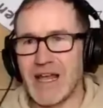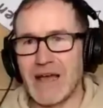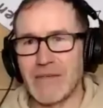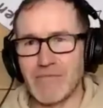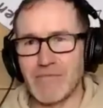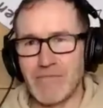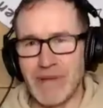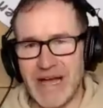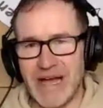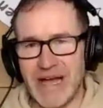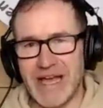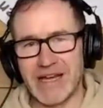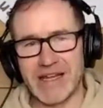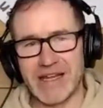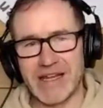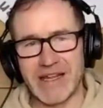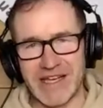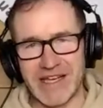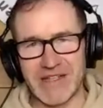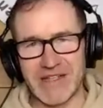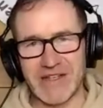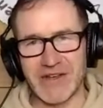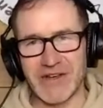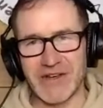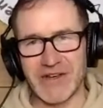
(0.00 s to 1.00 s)
and bang, the
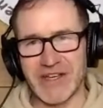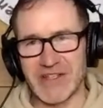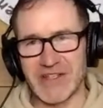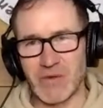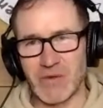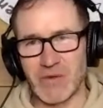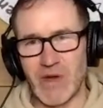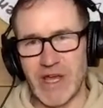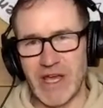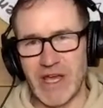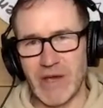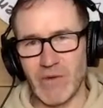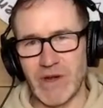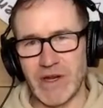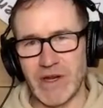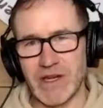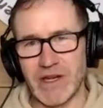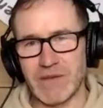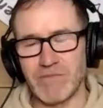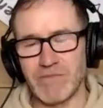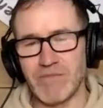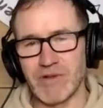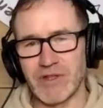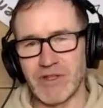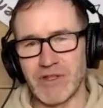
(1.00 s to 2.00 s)
next guy is away with it.
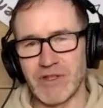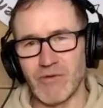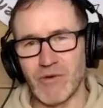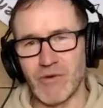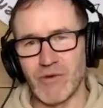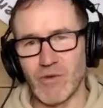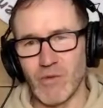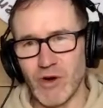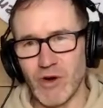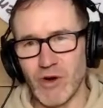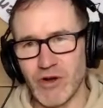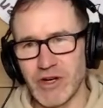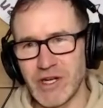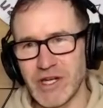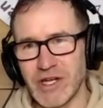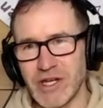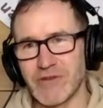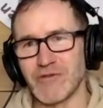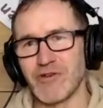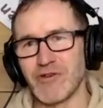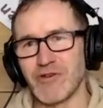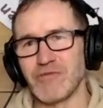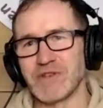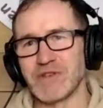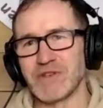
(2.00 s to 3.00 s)
But they were working in
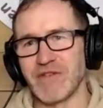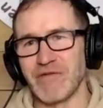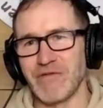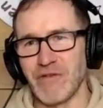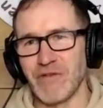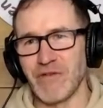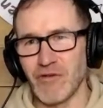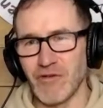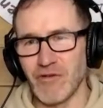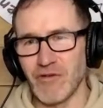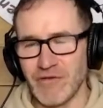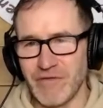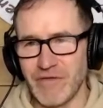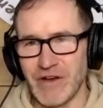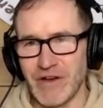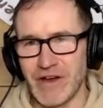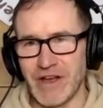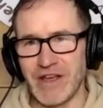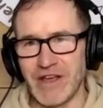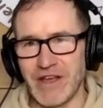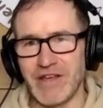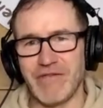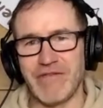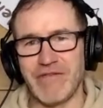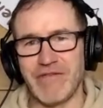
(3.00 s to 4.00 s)
groups of 4 and
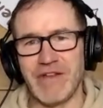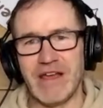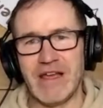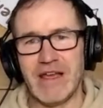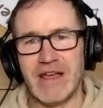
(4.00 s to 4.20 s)
5,